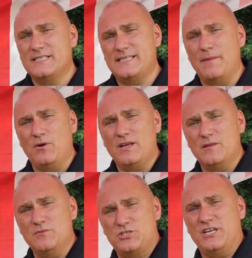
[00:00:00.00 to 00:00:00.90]
assembling
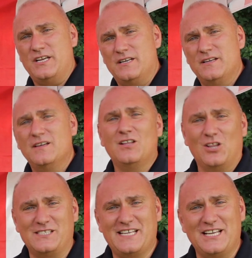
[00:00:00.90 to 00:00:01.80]
the machine.
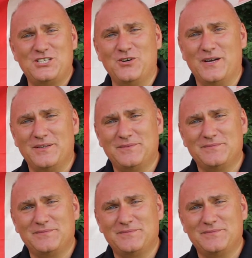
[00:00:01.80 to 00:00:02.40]
Let's get to it.